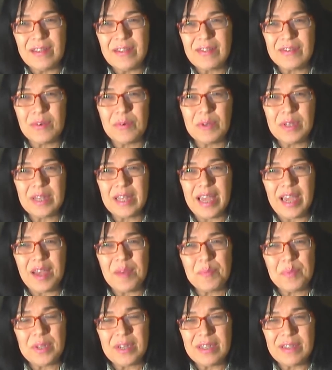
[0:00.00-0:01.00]
So what'll
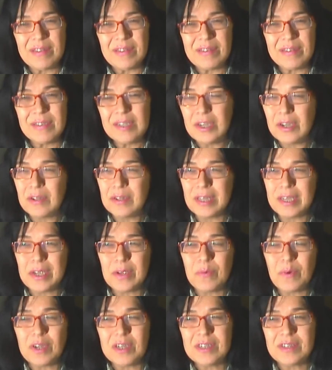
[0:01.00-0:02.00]
happen is, you know, like
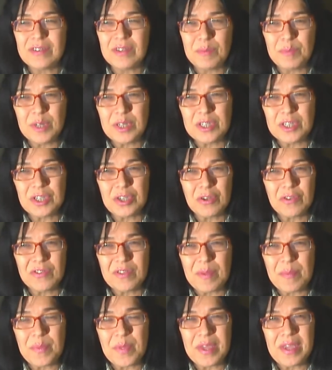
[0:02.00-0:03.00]
you watch it, someone will show
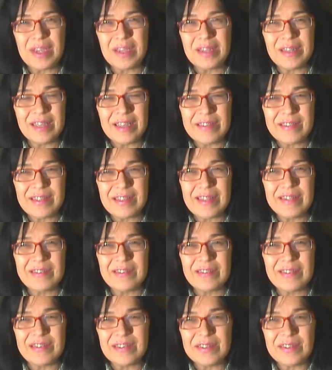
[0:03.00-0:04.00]
something and they say this
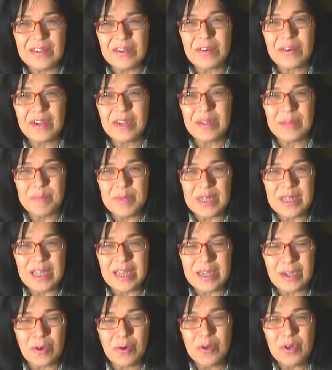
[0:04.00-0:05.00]
is in Syria, but
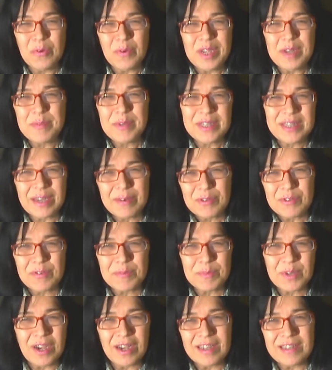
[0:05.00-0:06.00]
like, oh no, wait a minute, that was
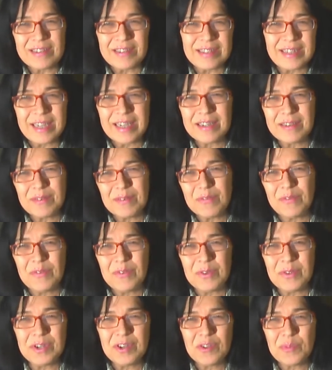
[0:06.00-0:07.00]
from Gaza like a
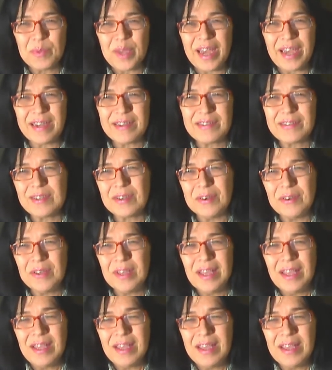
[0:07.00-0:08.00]
few years back. So
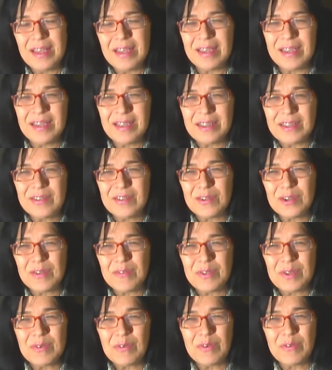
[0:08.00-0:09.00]

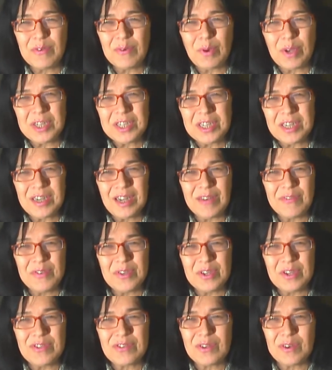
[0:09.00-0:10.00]
if you watch it enough,
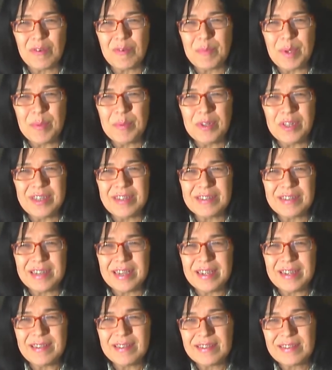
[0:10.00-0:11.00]
you can sort of remember these
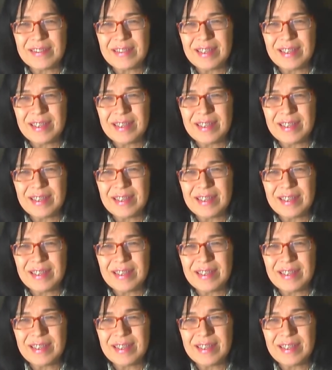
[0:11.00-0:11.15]
things.